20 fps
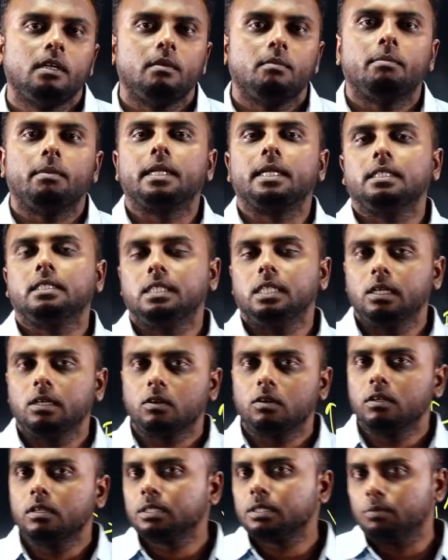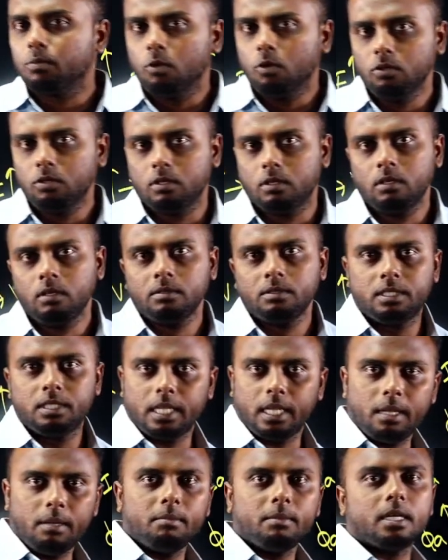But in synchronous motor,
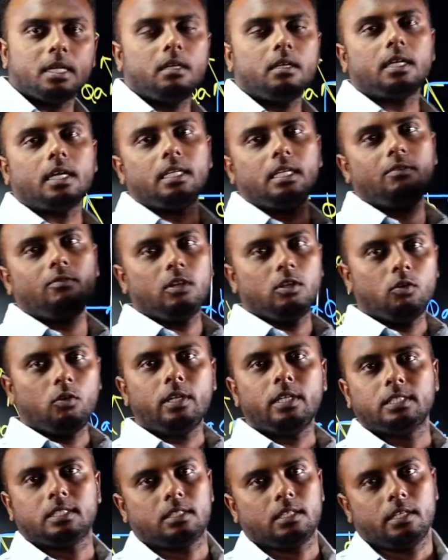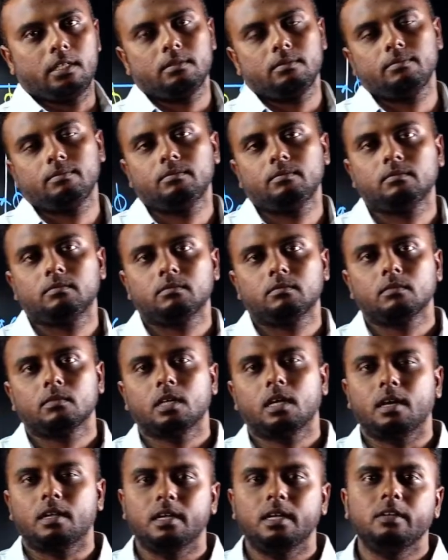same current IA will go inside.
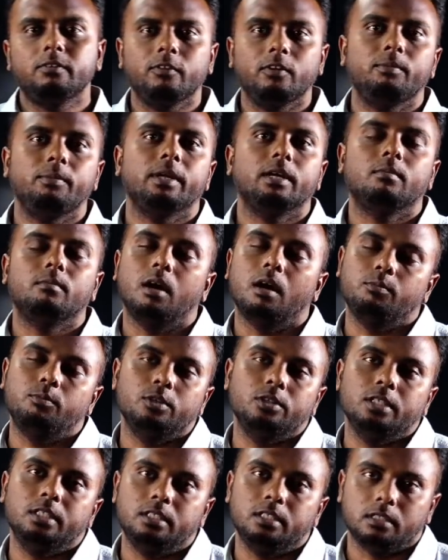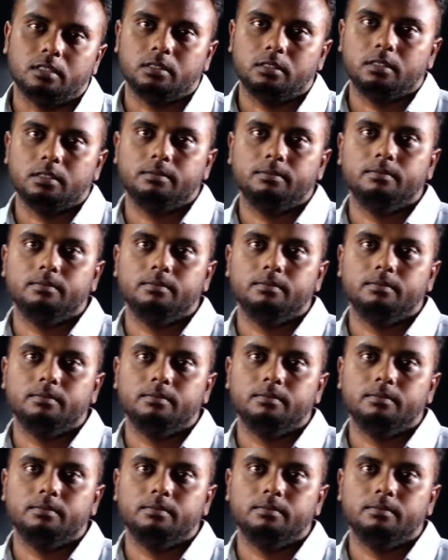Current will become opposite just.